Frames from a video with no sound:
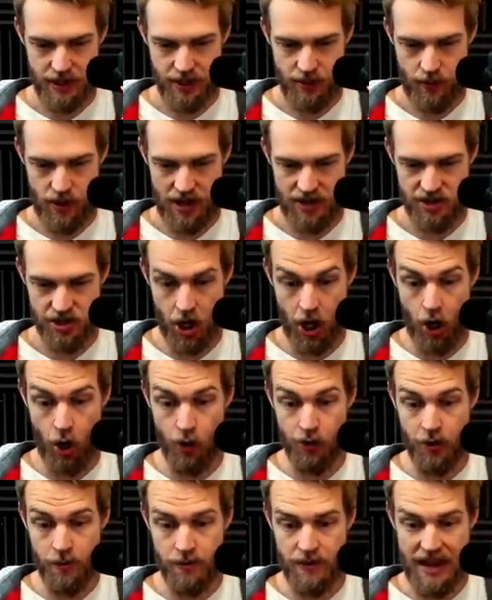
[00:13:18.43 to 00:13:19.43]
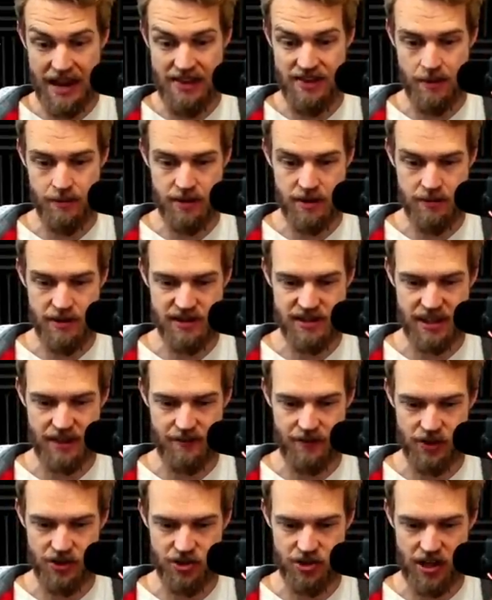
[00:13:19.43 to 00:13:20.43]
Watch. Oh, they, he missed that
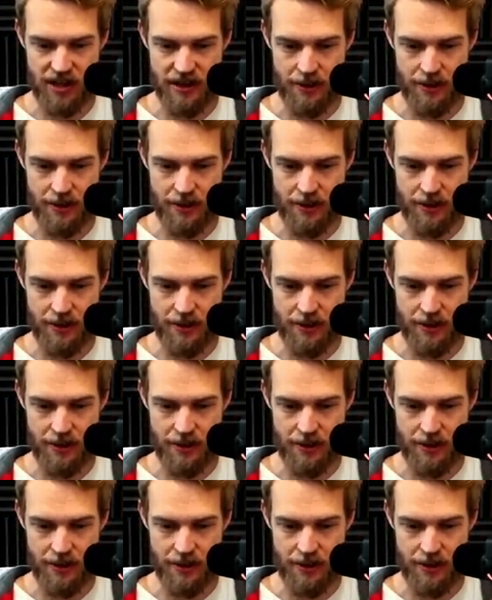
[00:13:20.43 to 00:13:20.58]
first shot.